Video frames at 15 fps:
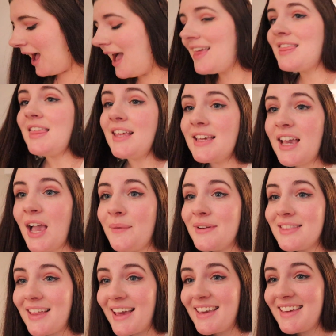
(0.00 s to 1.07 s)
I think I
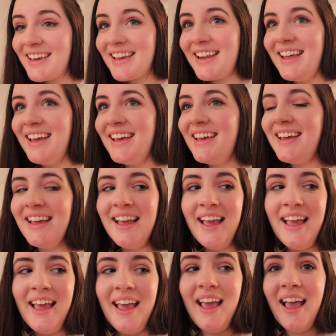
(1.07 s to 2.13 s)
would like it
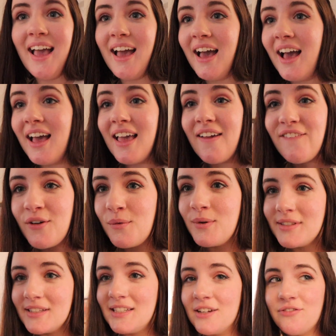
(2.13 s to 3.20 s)
if it
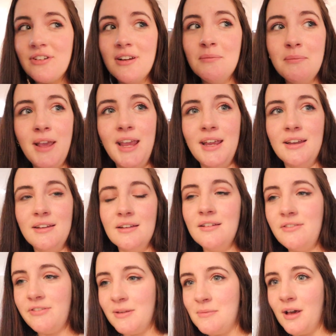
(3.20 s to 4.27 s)
was a different main
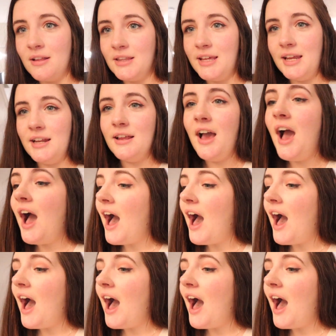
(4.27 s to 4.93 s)
female lead.